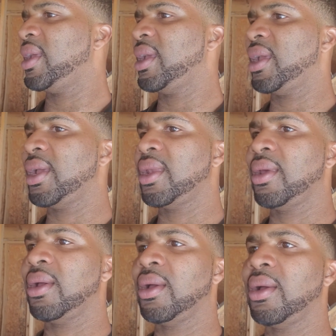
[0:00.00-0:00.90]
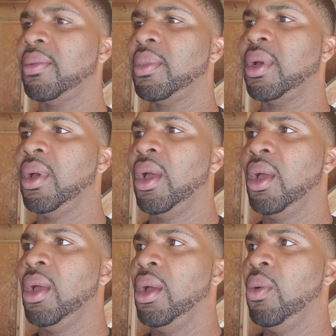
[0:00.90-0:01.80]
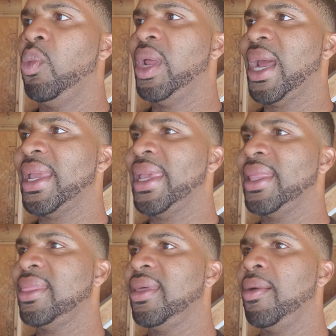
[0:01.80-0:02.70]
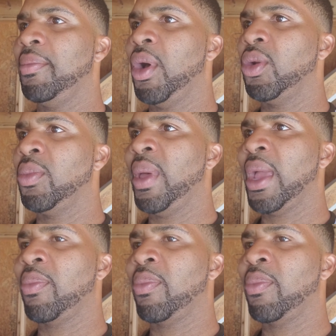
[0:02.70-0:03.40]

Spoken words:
And when I get the motor back,